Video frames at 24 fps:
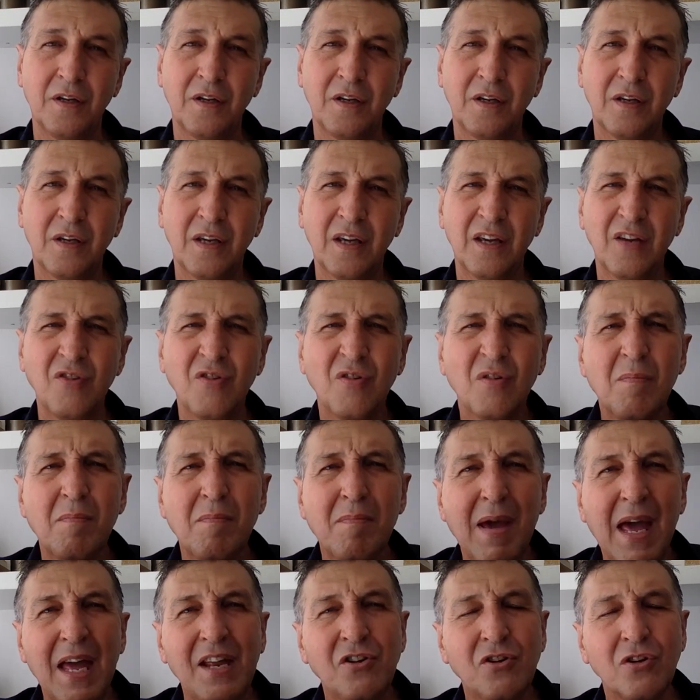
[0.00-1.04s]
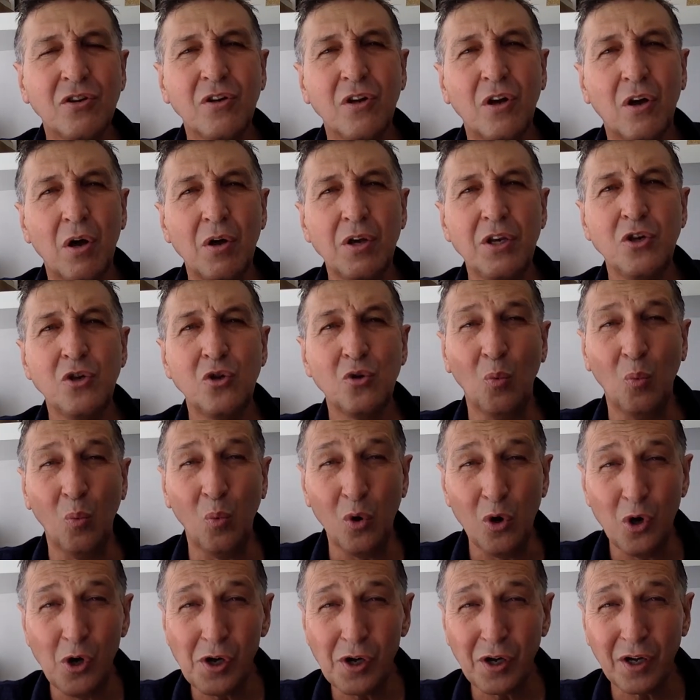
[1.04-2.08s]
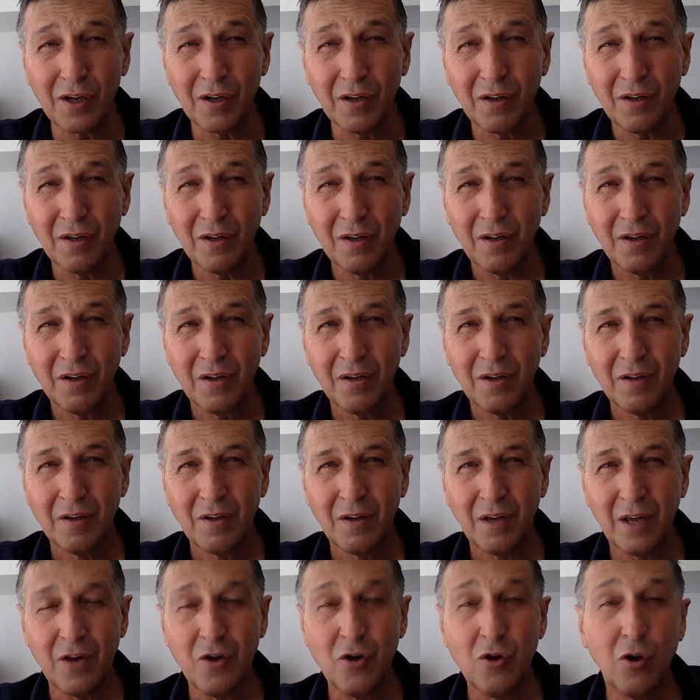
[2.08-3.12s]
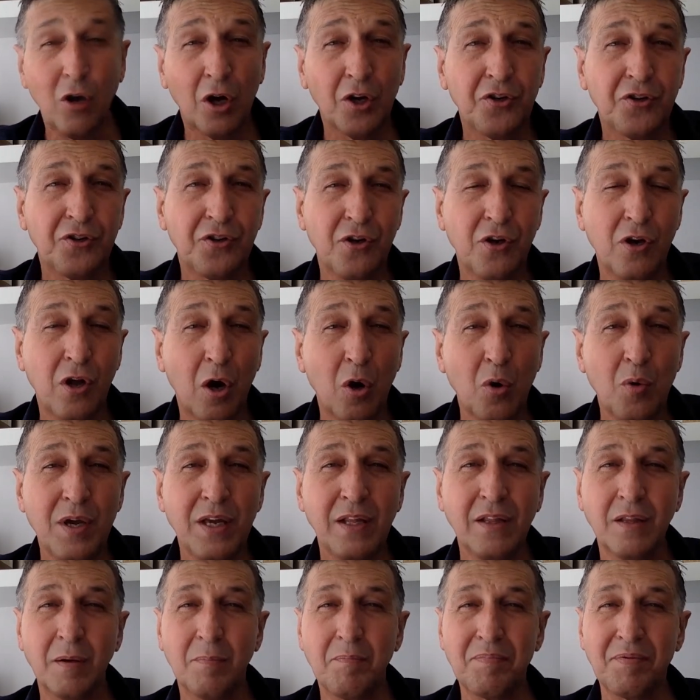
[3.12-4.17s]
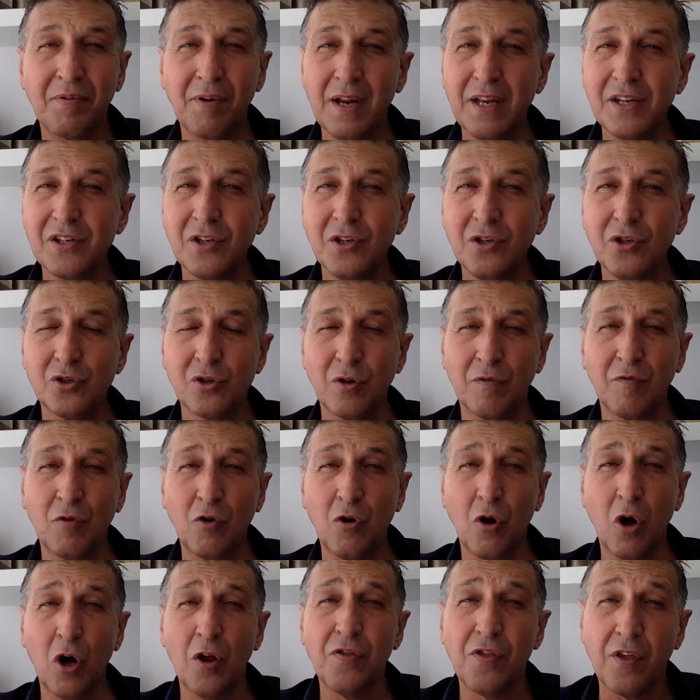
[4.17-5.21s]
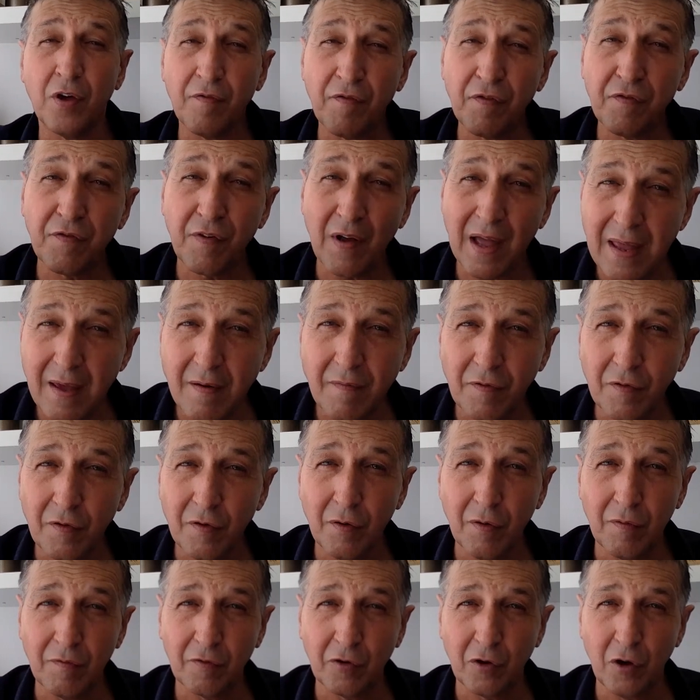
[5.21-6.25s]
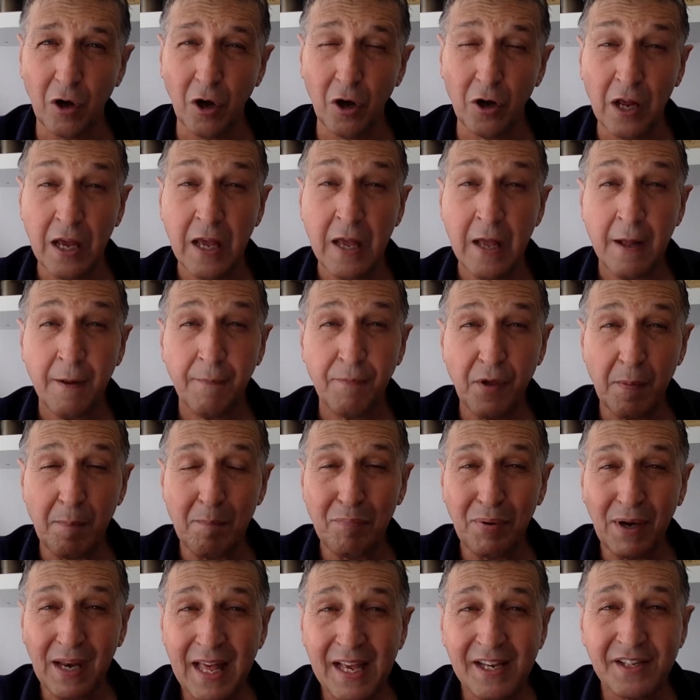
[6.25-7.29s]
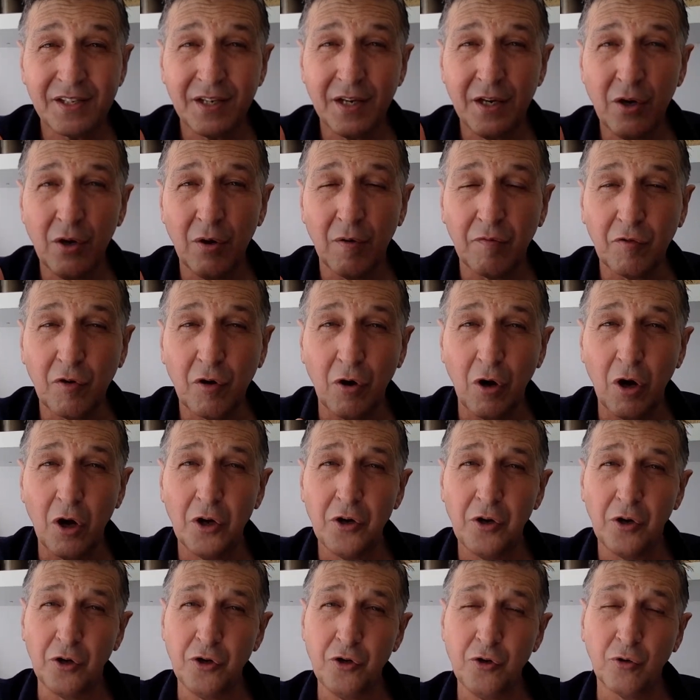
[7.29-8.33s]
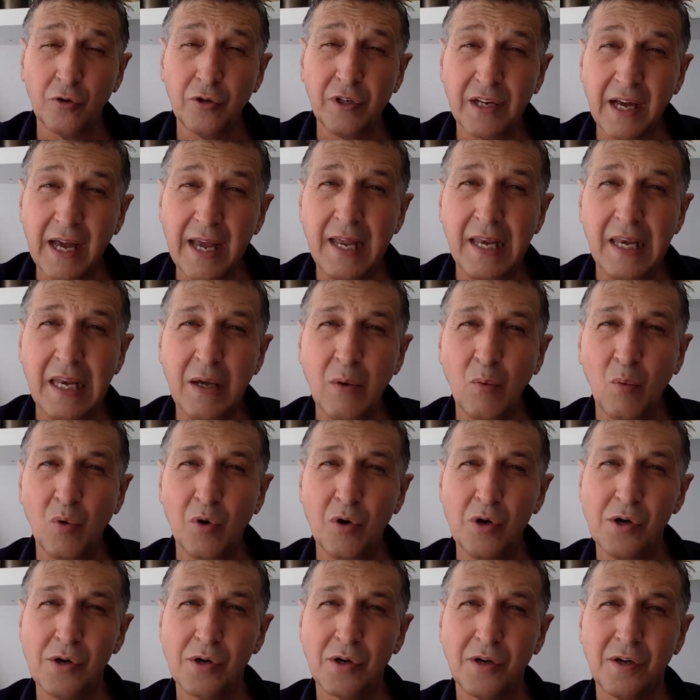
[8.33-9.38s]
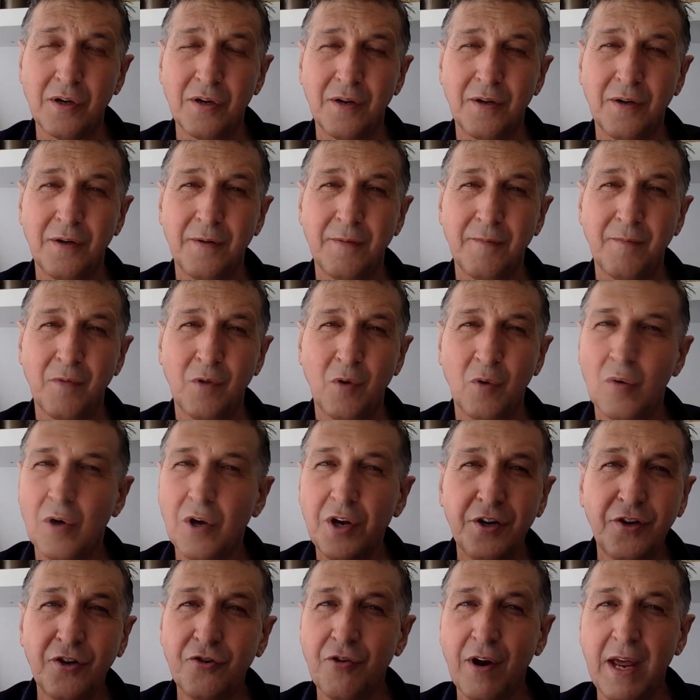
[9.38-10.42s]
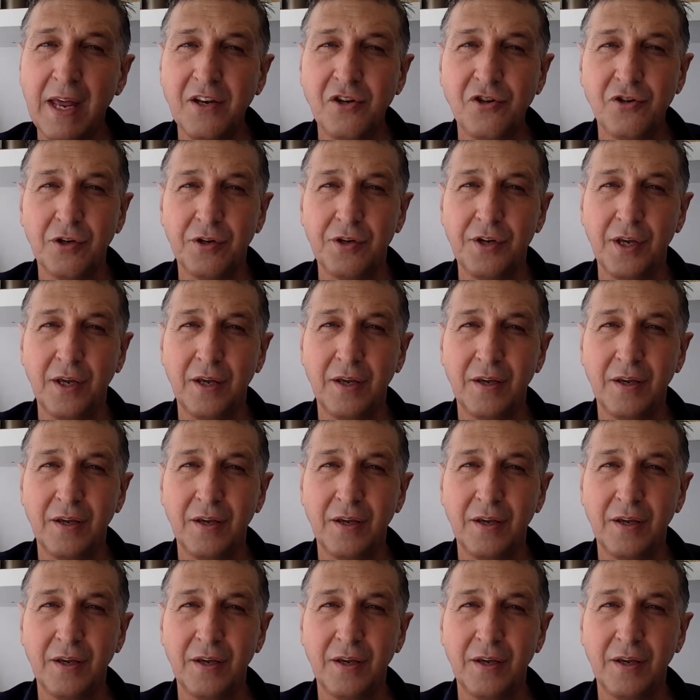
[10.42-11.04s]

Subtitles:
Can you imagine going to work and not knowing the presence of God, the favor of God, the blessing of God on your daily work? What a tragedy.